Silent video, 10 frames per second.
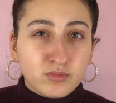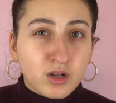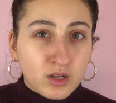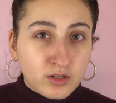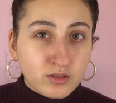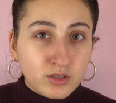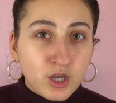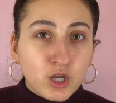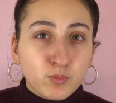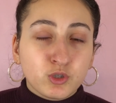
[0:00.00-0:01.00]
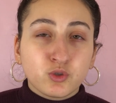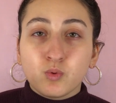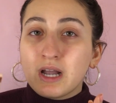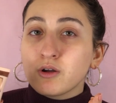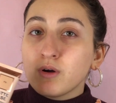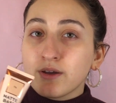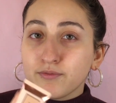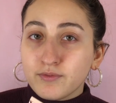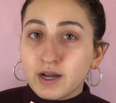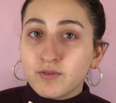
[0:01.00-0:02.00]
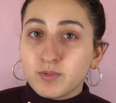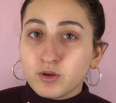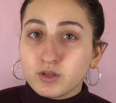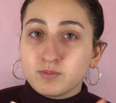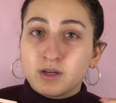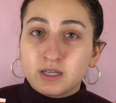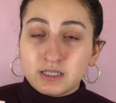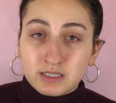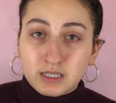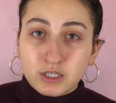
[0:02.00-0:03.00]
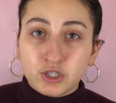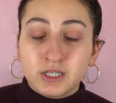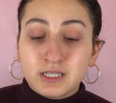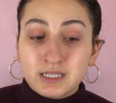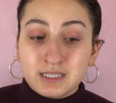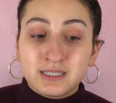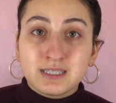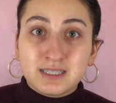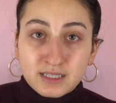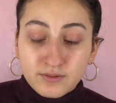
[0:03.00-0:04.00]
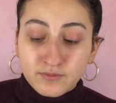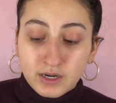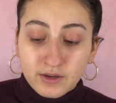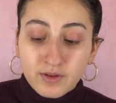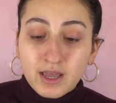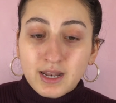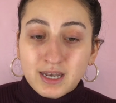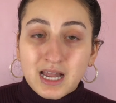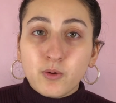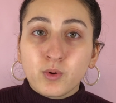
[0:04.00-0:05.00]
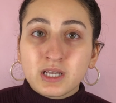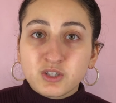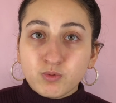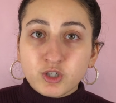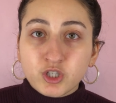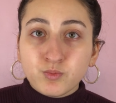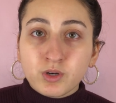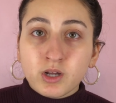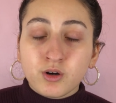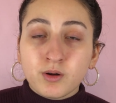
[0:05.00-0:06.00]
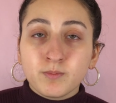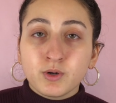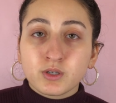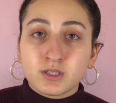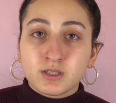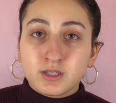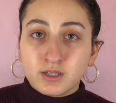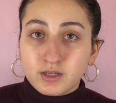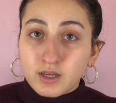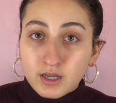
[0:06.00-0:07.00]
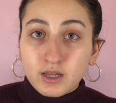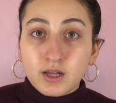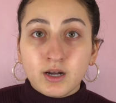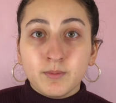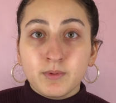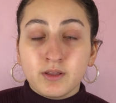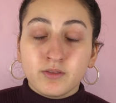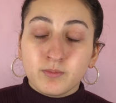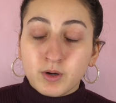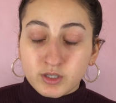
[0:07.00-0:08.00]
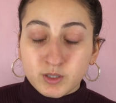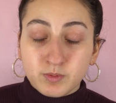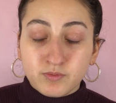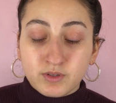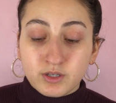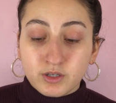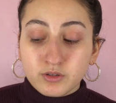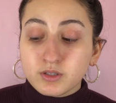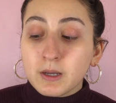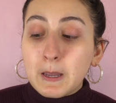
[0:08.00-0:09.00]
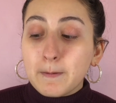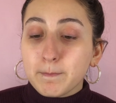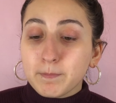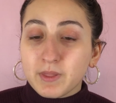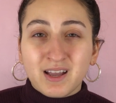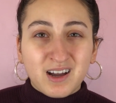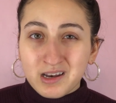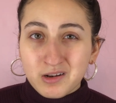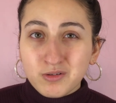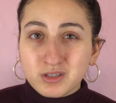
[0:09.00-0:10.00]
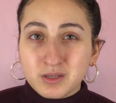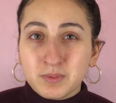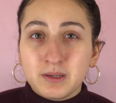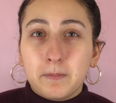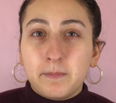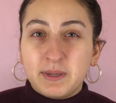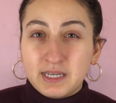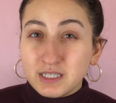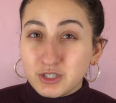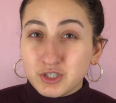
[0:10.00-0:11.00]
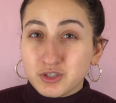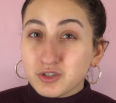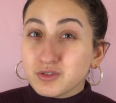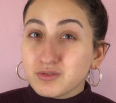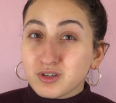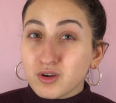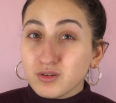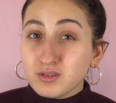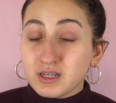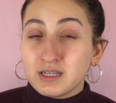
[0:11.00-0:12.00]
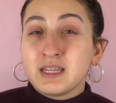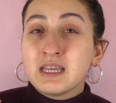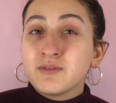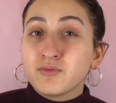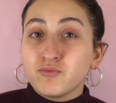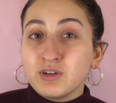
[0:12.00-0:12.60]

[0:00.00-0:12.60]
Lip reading: colors, which is why I got F5 because my concealer shade is C5. Now, when I swatched it, when I unboxed it in the past couple of videos, it kind of looked a bit peach toned, and they